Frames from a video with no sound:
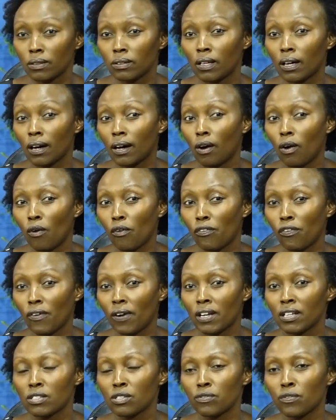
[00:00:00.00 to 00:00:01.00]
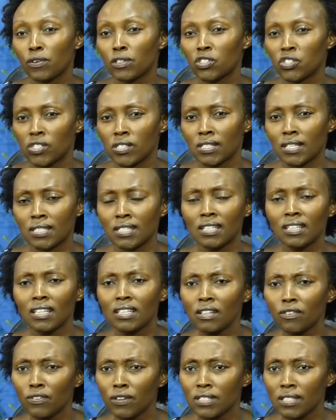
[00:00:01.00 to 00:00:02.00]
the offerings for Jesus and the
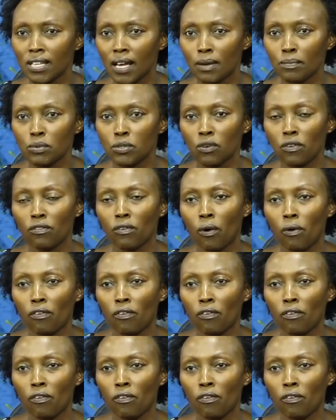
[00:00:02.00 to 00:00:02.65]
different types of